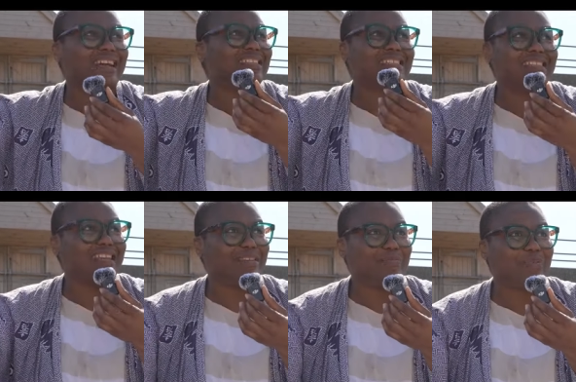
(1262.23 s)
can't see
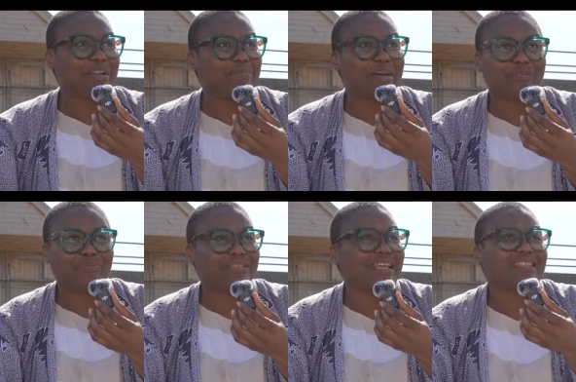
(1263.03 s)
any brother
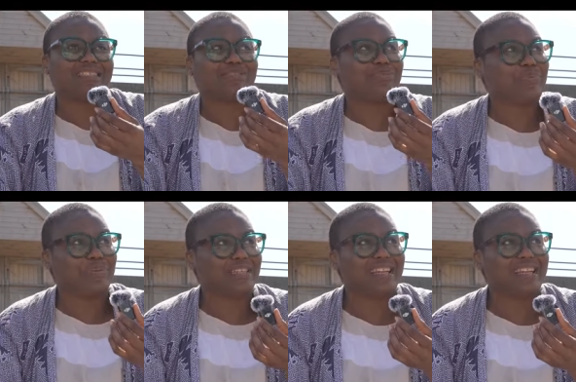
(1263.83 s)
Marcus. I see nobody